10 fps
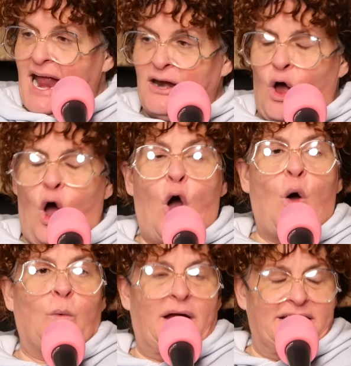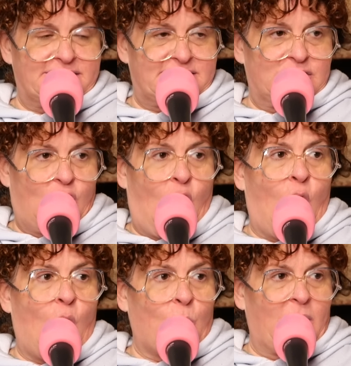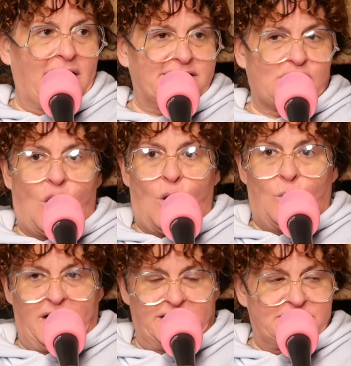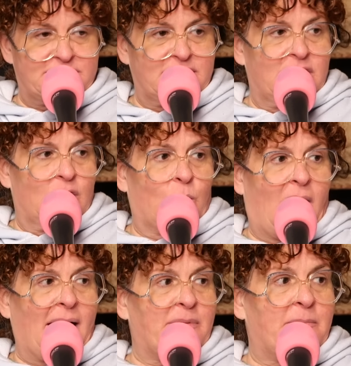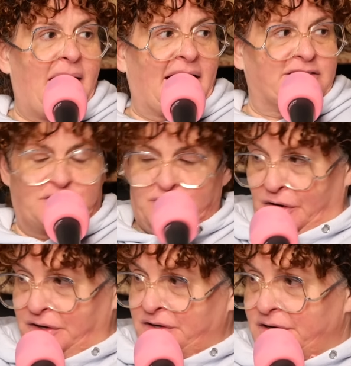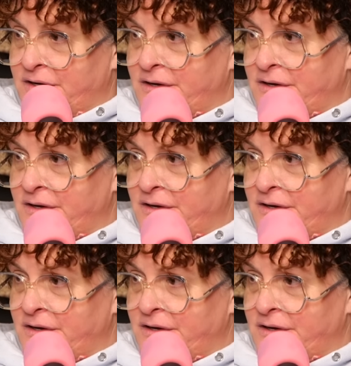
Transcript: And always, always, always wipe back to front.